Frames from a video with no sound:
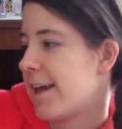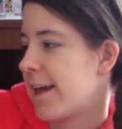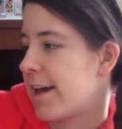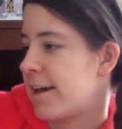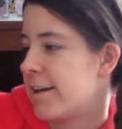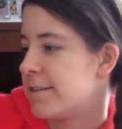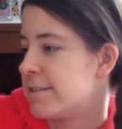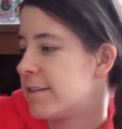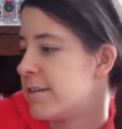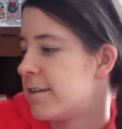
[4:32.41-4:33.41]

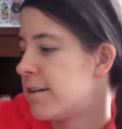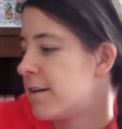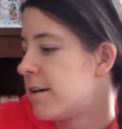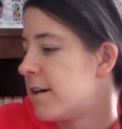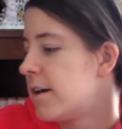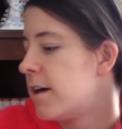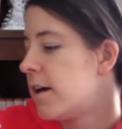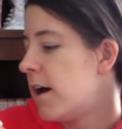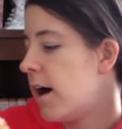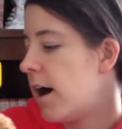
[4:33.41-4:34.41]
And
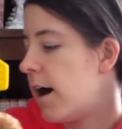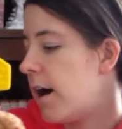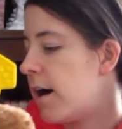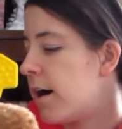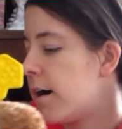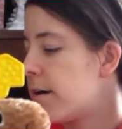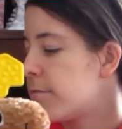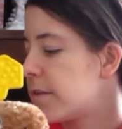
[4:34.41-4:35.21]
um,